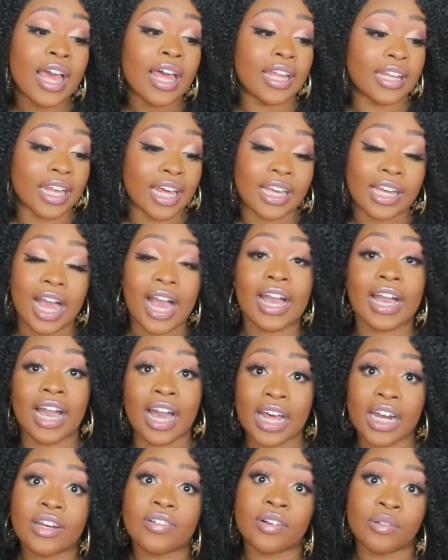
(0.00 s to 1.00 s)
like I
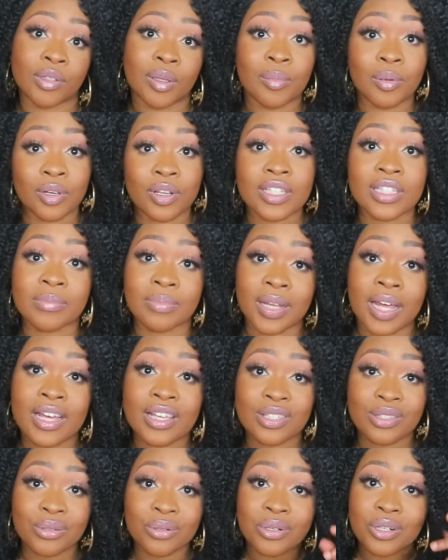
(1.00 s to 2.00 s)
got it from the beauty supply
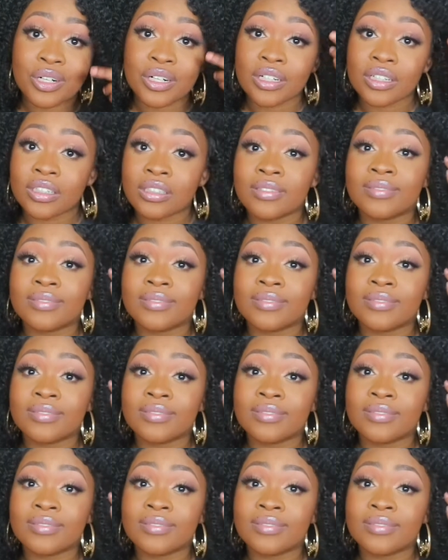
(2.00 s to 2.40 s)
store,